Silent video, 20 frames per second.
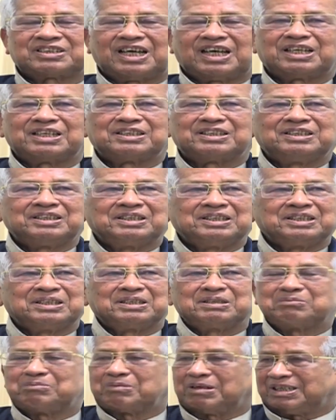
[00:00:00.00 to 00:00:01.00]
Khan.
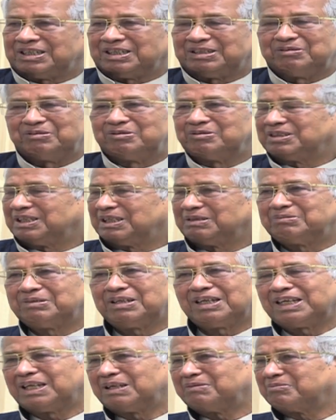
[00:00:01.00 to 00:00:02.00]
But he won't give
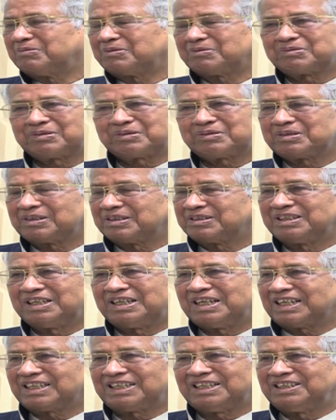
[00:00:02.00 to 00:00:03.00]
the name
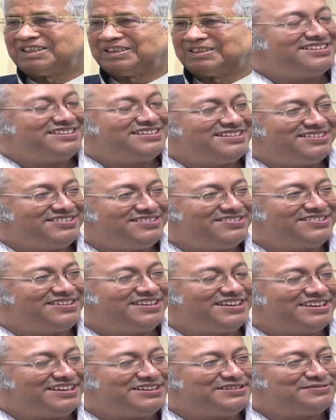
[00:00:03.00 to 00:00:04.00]
directly.
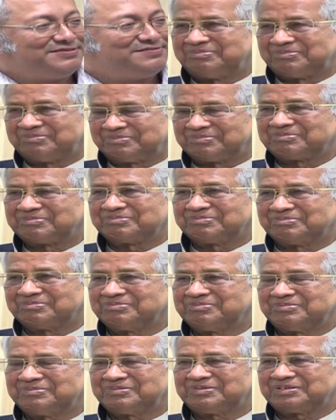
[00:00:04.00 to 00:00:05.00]
Okay.
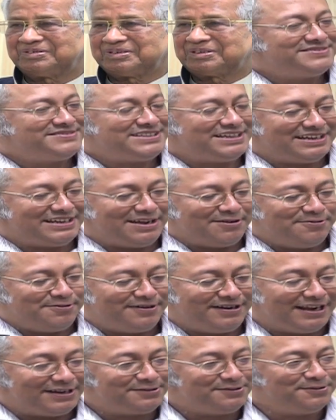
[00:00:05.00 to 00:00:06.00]
Sir, now we
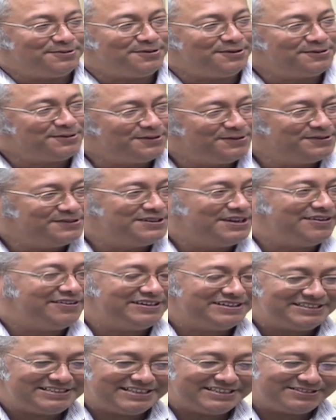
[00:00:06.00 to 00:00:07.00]
would like to conclude our
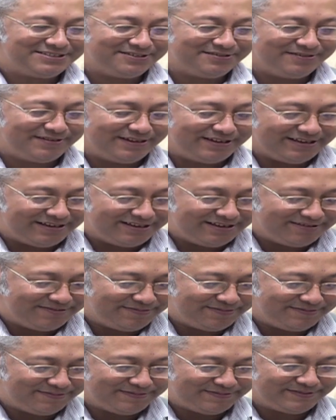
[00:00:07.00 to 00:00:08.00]
discussion.
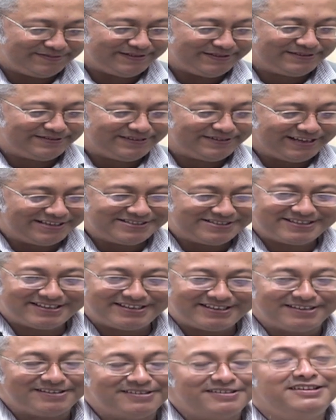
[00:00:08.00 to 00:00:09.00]
It's a nice
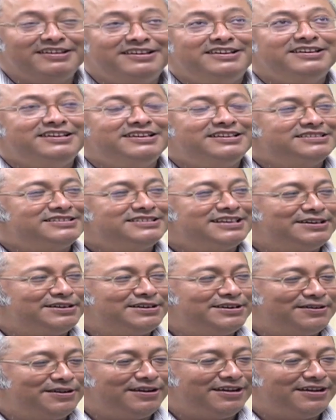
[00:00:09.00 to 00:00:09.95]
setting. Sir,